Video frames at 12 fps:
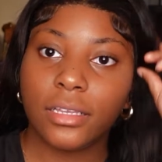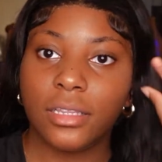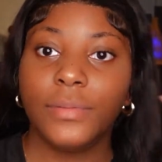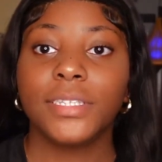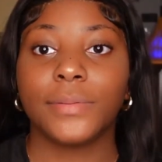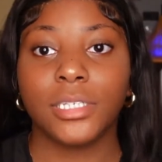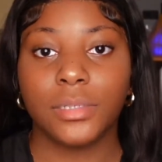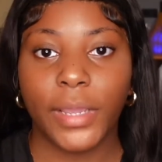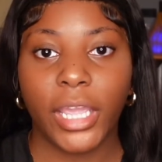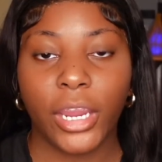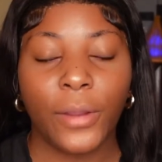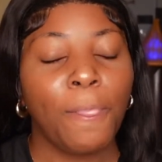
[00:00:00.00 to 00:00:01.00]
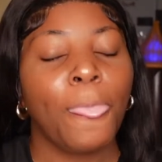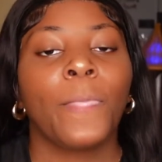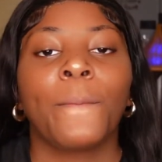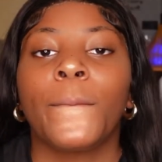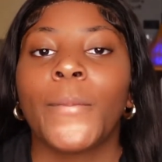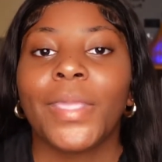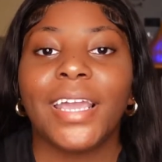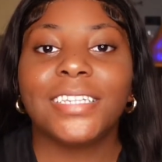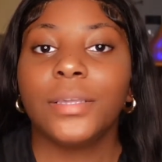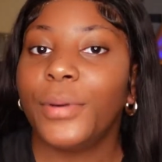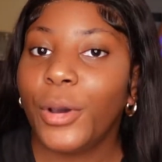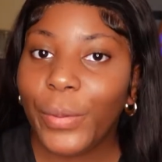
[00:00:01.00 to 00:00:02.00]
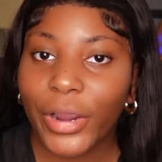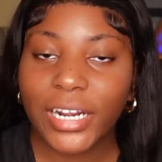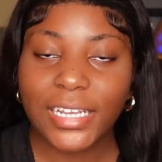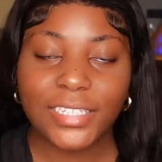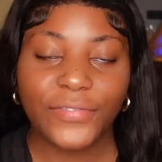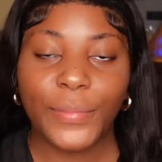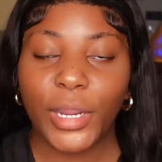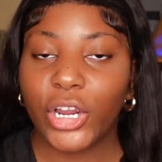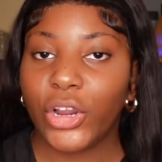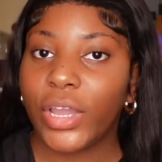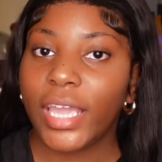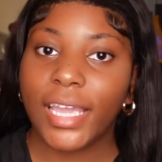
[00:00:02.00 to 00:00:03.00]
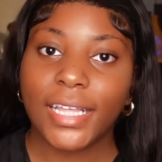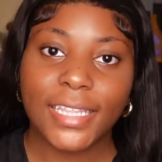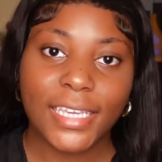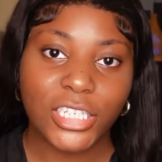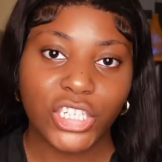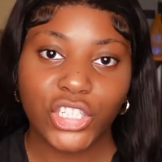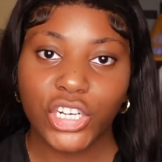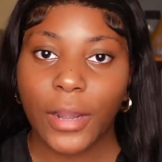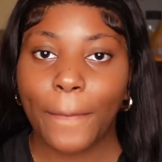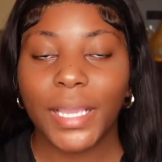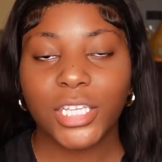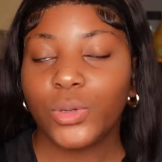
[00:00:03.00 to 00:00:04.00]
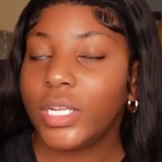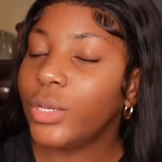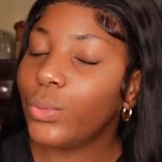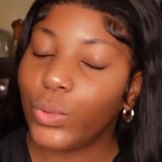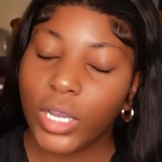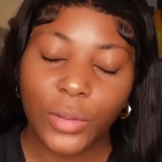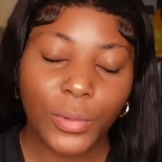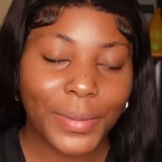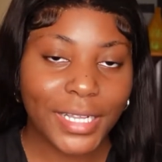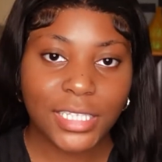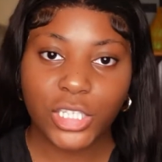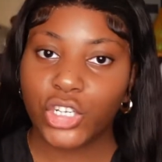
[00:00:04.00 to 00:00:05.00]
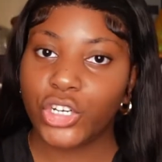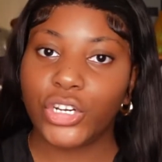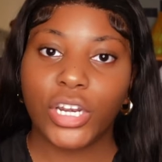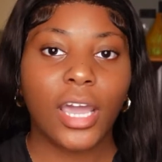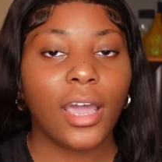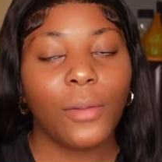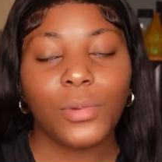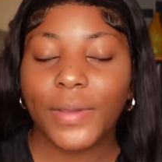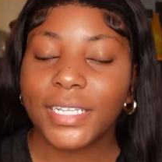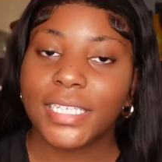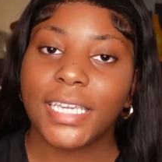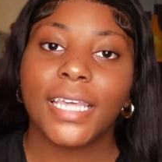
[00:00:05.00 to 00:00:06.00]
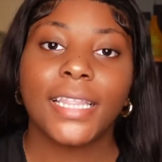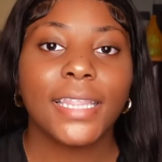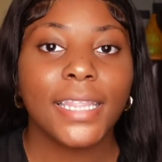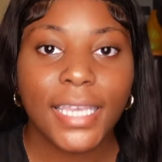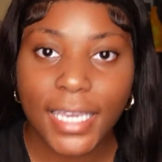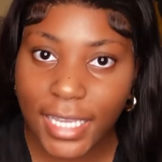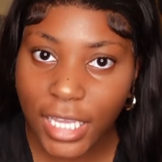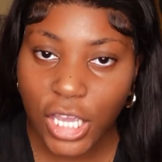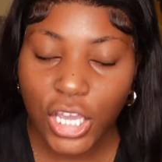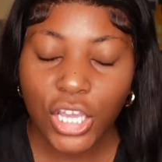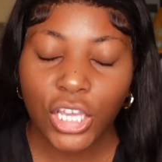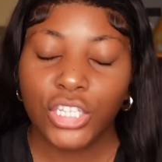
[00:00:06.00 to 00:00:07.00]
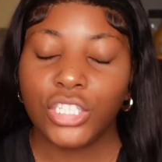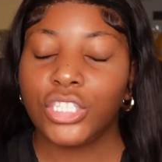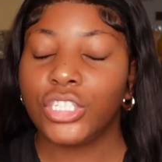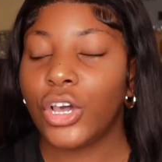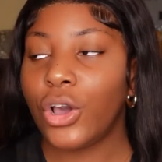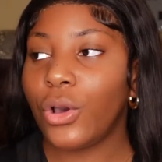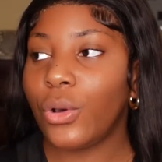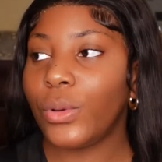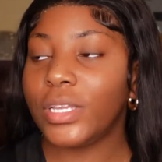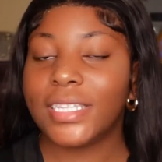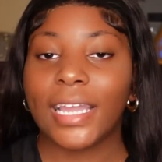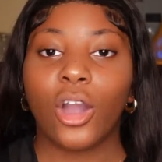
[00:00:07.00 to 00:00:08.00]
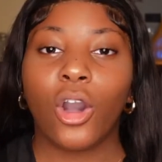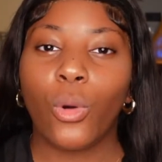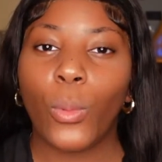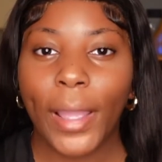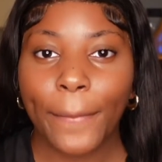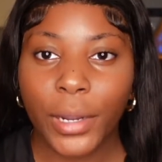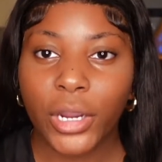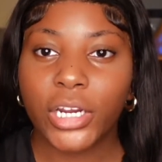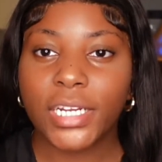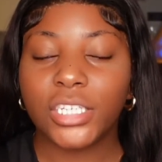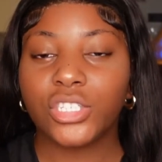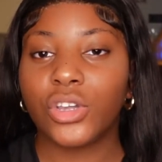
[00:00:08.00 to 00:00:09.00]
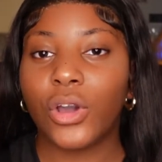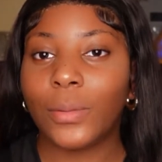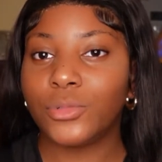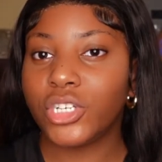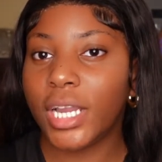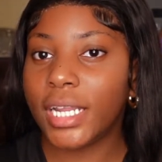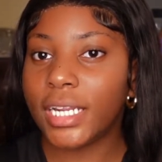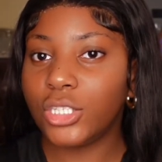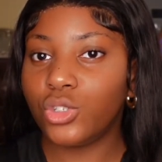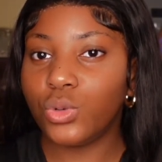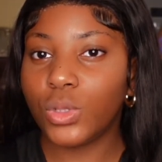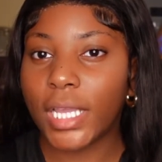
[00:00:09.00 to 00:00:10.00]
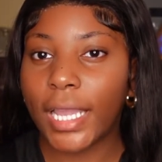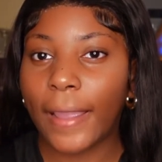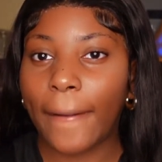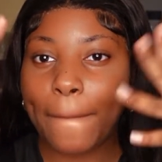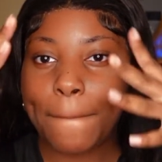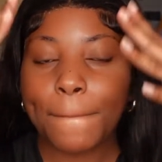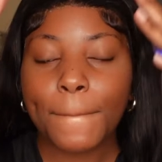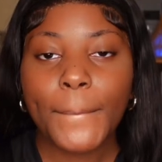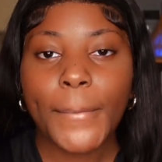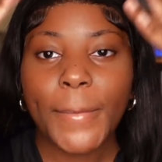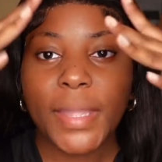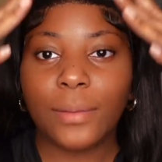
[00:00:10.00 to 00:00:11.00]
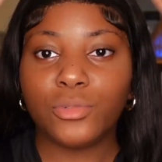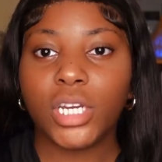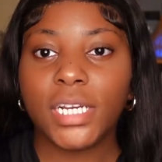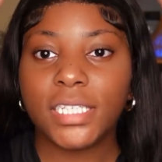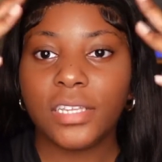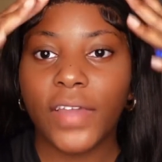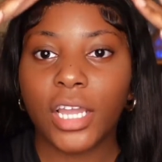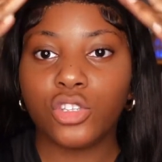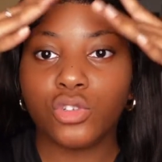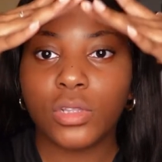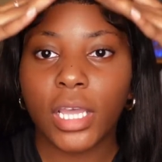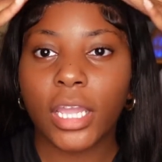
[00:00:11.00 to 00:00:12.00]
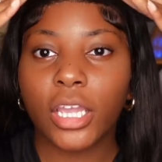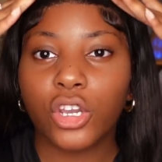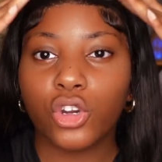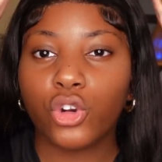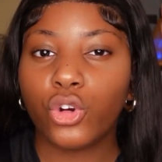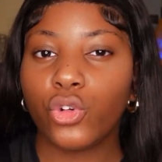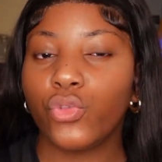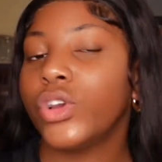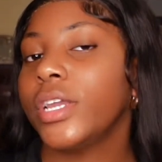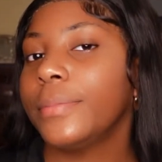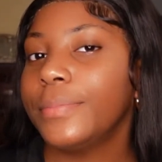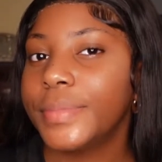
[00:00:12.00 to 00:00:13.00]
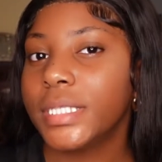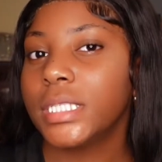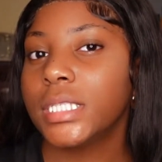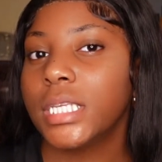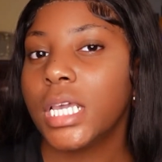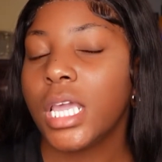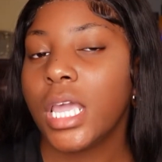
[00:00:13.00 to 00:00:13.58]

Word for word: let me stop touching my hair. It's a boat party. It's for my girl Haley. She's turning big 21. We about to turn up. We about to get lit. So it's like an all white party. So I'm trying to do like, I'm trying to see if I could do like crimps